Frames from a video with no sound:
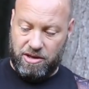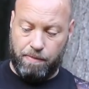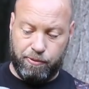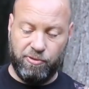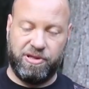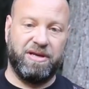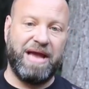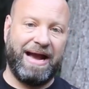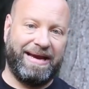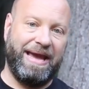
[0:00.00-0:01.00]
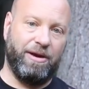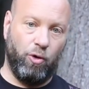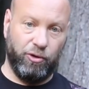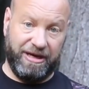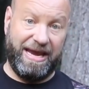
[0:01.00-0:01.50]
a Prusik knot can't
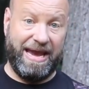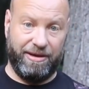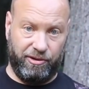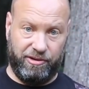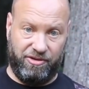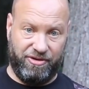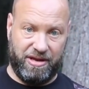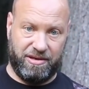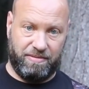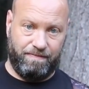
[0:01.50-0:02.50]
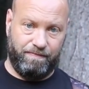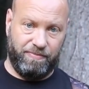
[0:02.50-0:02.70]
hold a candle to this.